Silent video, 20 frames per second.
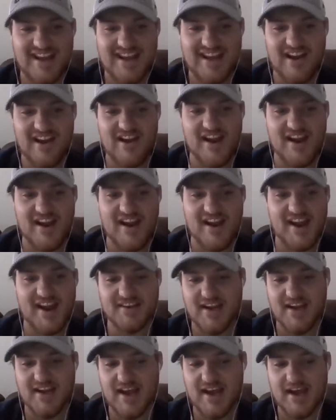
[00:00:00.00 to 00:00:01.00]
All
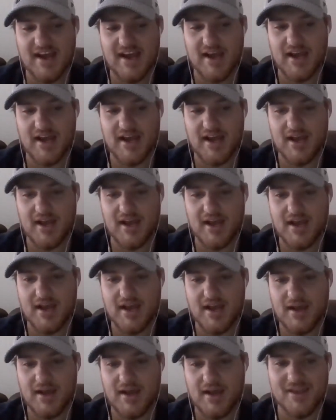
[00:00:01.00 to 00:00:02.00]
right.
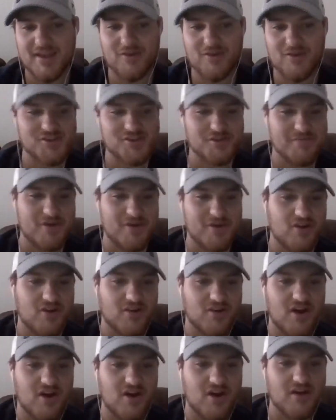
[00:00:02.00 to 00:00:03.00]
Me and Chris are
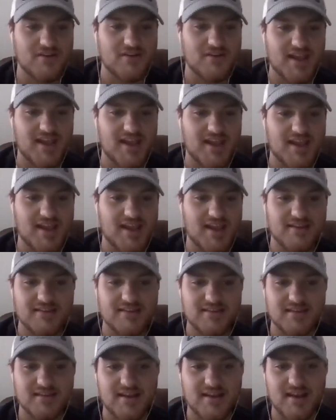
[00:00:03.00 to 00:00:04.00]
both going golfing
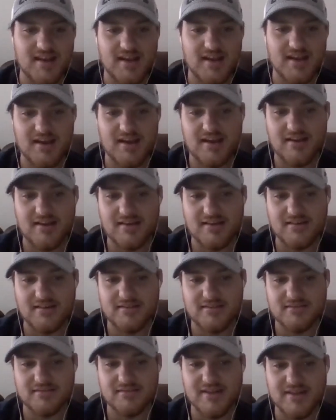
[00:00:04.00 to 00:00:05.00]
today.
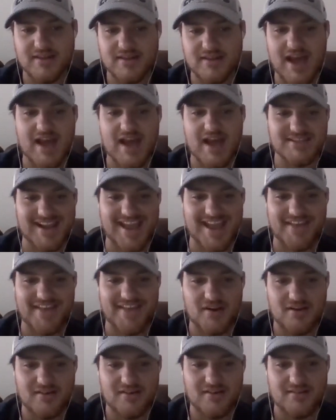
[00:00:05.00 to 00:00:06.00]
Not together.